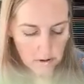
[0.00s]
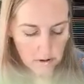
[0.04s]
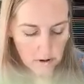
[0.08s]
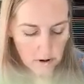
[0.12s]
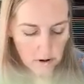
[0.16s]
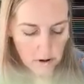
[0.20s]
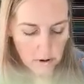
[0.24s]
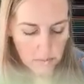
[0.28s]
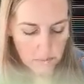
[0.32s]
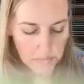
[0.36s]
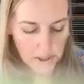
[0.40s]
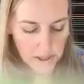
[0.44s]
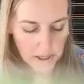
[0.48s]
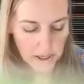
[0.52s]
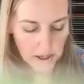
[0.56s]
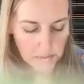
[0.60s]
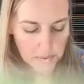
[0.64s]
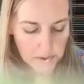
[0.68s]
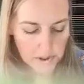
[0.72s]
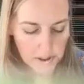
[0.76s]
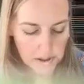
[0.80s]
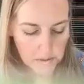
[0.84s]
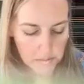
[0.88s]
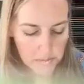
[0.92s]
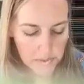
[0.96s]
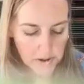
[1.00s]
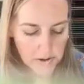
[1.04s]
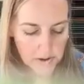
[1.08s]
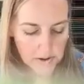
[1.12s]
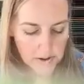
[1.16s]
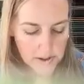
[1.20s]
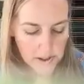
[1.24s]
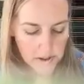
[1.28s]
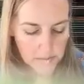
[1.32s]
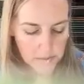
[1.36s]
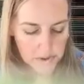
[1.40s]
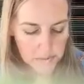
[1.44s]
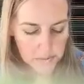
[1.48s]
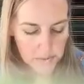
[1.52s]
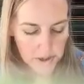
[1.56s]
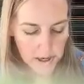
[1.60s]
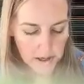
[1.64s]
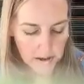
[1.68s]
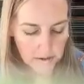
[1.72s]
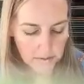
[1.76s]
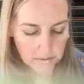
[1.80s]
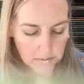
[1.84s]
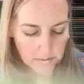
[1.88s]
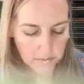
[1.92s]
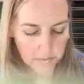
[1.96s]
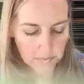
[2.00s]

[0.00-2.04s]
Hope I kept it in about the same spot.